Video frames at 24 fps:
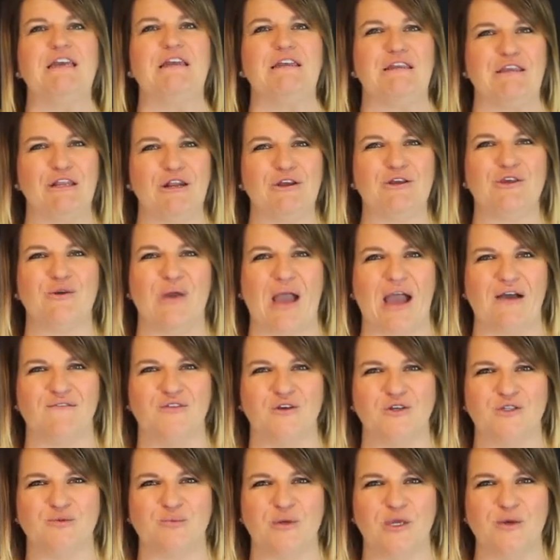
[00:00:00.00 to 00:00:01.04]
you have
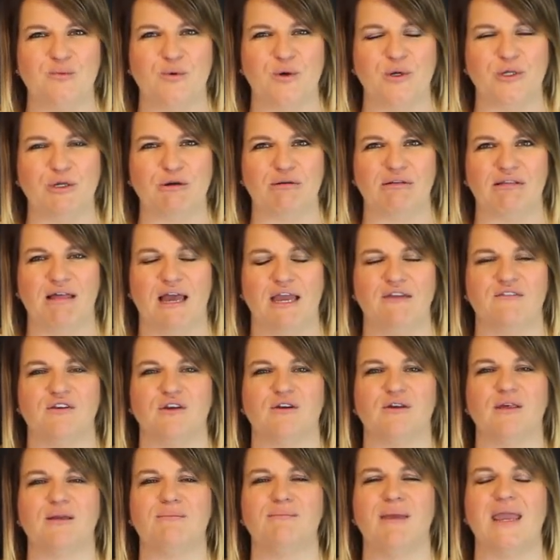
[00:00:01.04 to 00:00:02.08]
those people in your life and
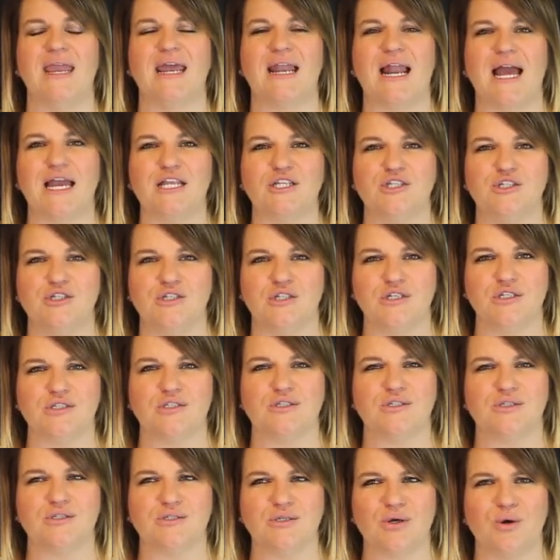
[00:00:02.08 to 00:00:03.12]
you're like, man, I
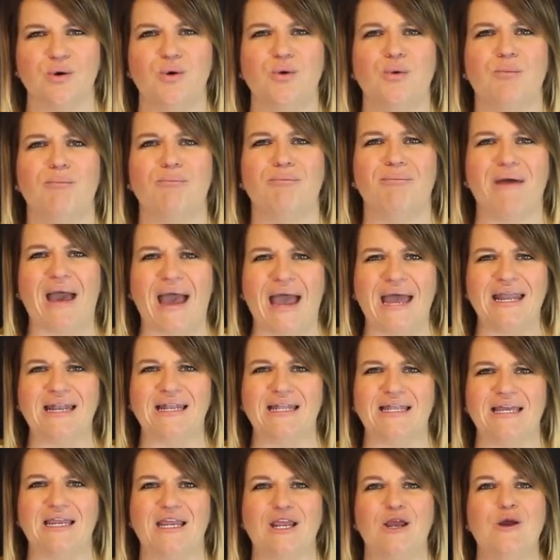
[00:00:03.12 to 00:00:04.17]
just so
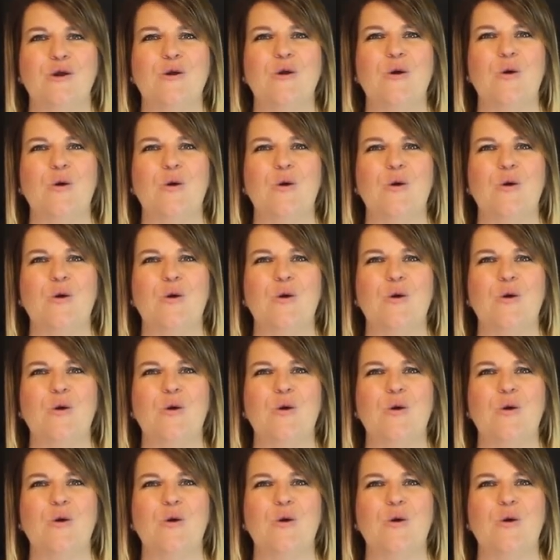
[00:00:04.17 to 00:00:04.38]
badly